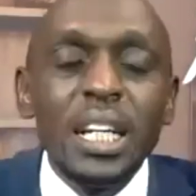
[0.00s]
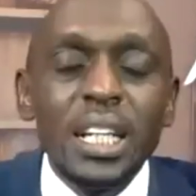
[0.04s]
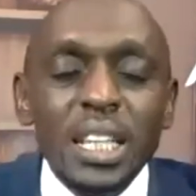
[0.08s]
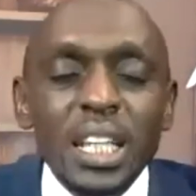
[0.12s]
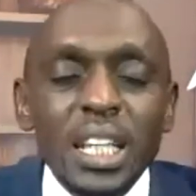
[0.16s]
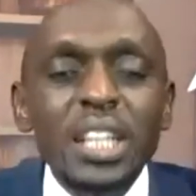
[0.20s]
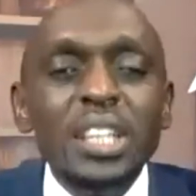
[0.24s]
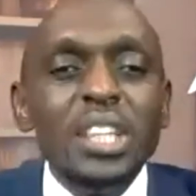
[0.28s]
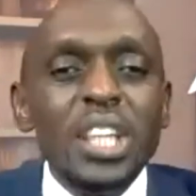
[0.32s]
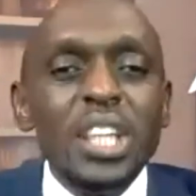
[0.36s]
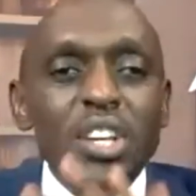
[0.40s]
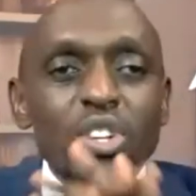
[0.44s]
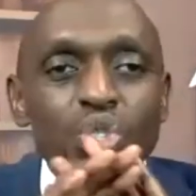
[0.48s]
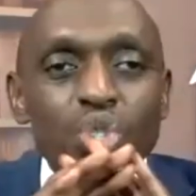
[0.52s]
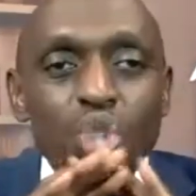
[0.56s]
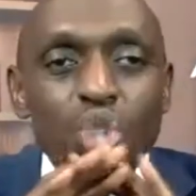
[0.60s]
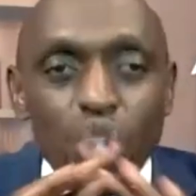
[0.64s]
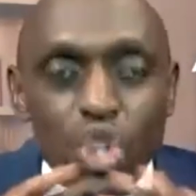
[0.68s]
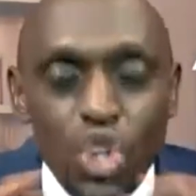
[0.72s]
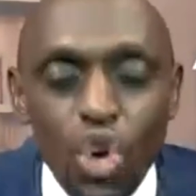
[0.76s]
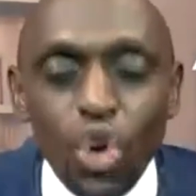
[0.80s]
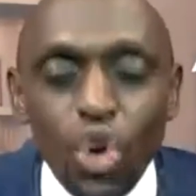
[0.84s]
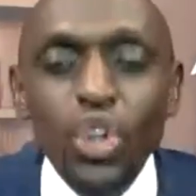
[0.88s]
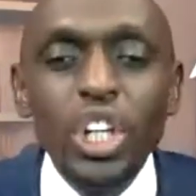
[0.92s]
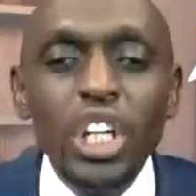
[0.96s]
then there is
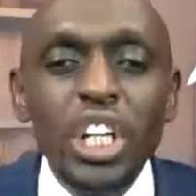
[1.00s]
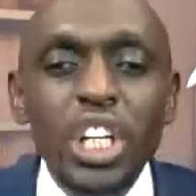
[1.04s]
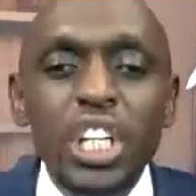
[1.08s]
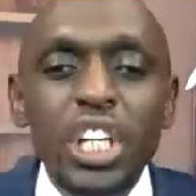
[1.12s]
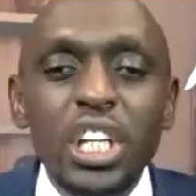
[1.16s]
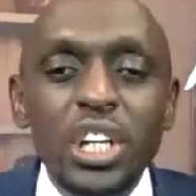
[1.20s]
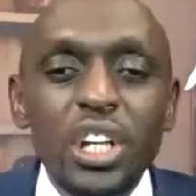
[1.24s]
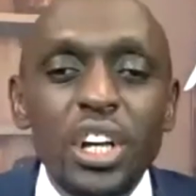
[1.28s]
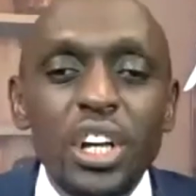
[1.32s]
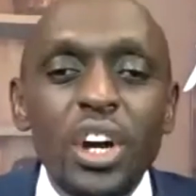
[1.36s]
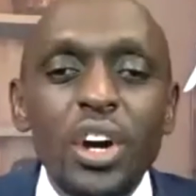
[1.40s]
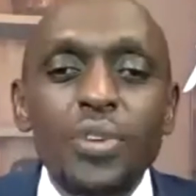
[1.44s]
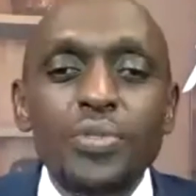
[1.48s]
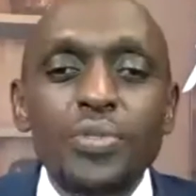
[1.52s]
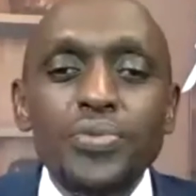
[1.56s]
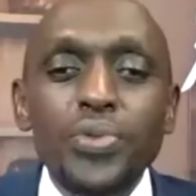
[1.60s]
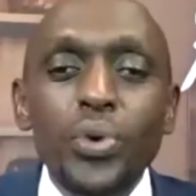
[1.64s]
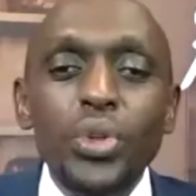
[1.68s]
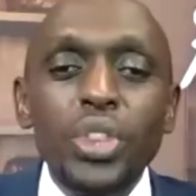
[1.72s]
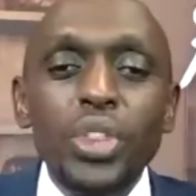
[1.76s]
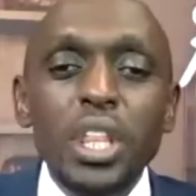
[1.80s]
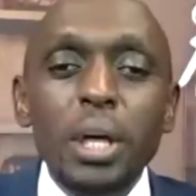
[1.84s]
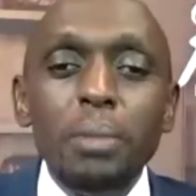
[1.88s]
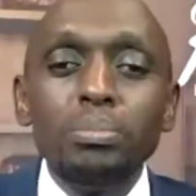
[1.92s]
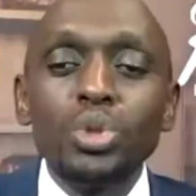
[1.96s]
no need
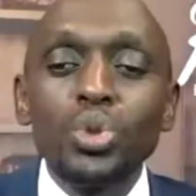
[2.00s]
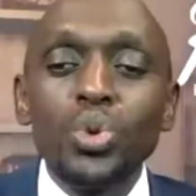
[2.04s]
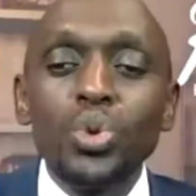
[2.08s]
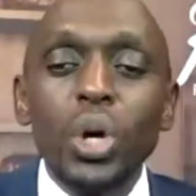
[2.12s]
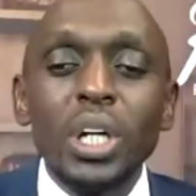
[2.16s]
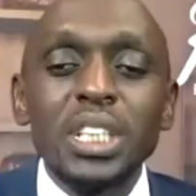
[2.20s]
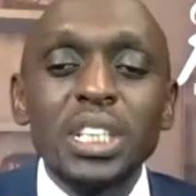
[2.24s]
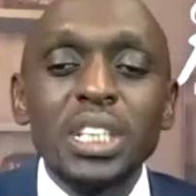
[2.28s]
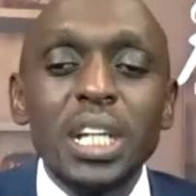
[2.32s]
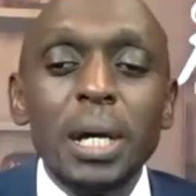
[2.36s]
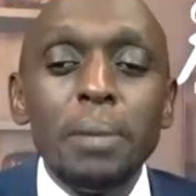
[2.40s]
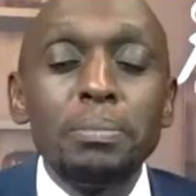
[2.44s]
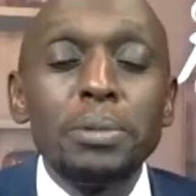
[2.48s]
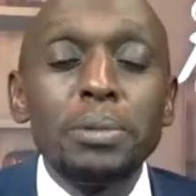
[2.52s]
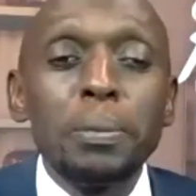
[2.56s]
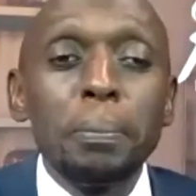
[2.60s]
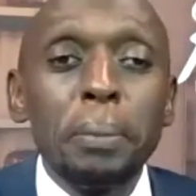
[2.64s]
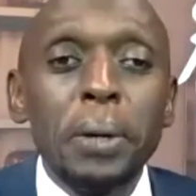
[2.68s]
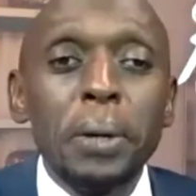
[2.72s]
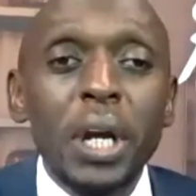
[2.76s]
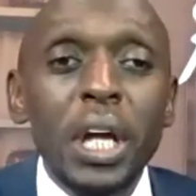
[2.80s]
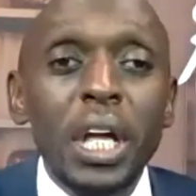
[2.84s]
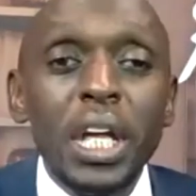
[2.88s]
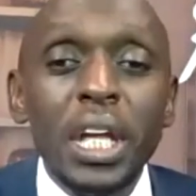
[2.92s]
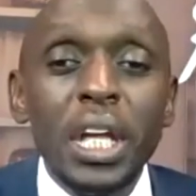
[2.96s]
for them to attempt
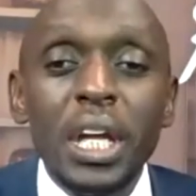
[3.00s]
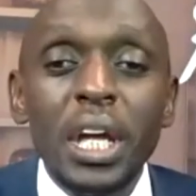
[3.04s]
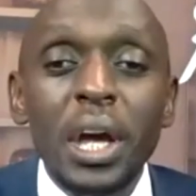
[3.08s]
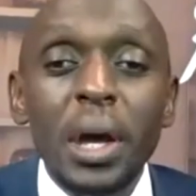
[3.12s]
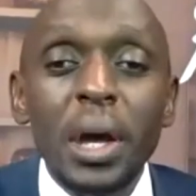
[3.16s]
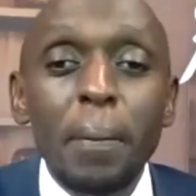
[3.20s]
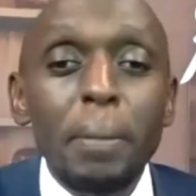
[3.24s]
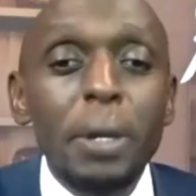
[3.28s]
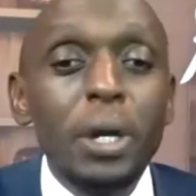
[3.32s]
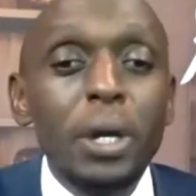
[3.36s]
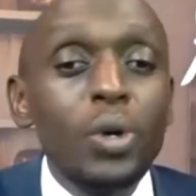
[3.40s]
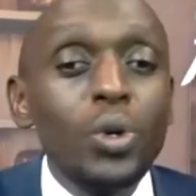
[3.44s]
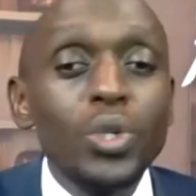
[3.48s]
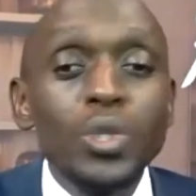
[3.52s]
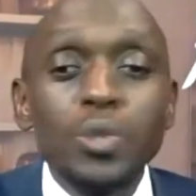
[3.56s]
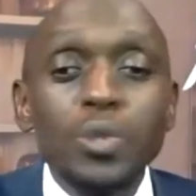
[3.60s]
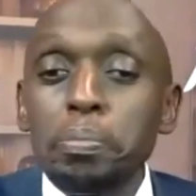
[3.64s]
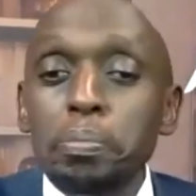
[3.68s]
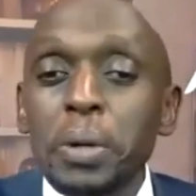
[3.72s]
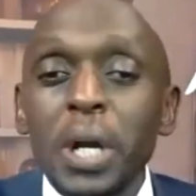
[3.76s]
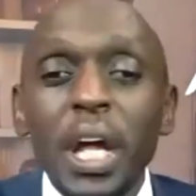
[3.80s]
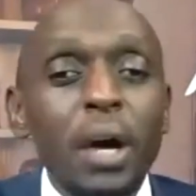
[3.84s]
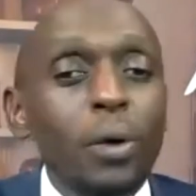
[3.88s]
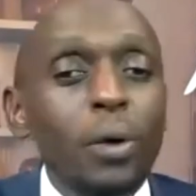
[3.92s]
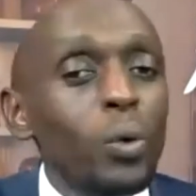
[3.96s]
praying, because
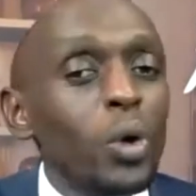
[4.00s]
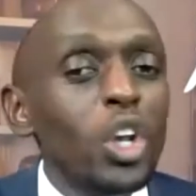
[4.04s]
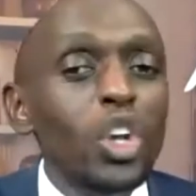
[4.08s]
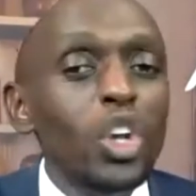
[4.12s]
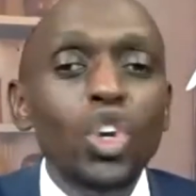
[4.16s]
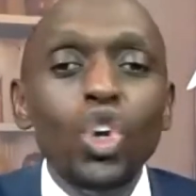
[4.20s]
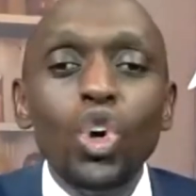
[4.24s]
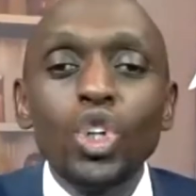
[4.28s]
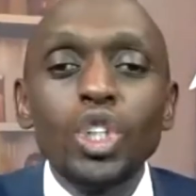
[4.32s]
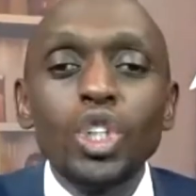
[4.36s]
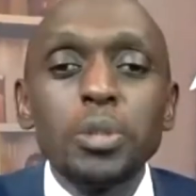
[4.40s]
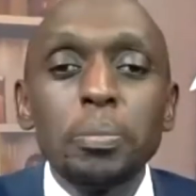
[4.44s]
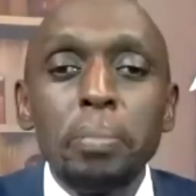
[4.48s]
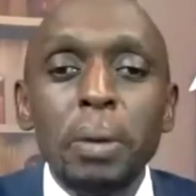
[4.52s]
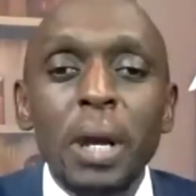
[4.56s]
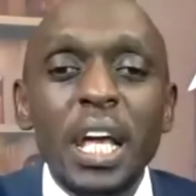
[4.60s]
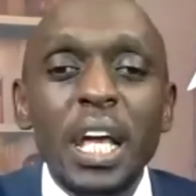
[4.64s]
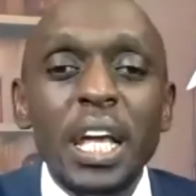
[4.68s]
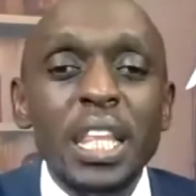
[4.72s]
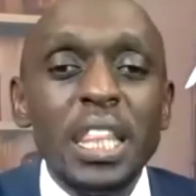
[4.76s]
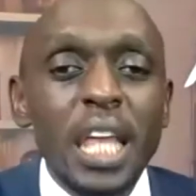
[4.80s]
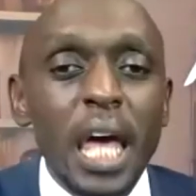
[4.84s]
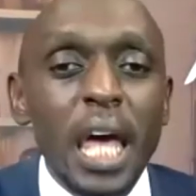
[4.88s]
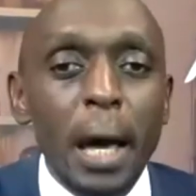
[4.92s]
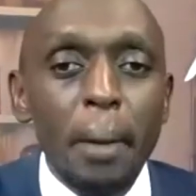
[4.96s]
prayer will not
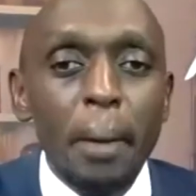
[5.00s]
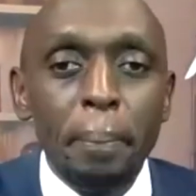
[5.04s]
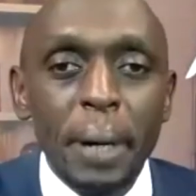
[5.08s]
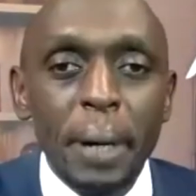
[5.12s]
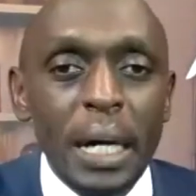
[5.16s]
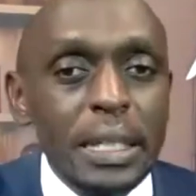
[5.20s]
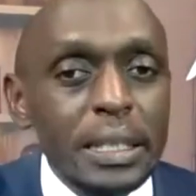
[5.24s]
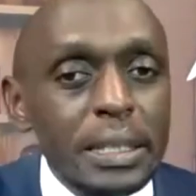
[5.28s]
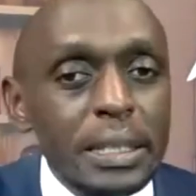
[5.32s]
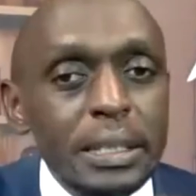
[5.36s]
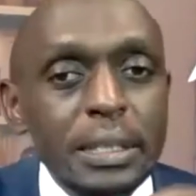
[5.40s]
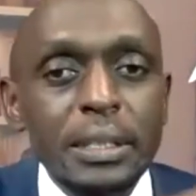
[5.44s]
play their part.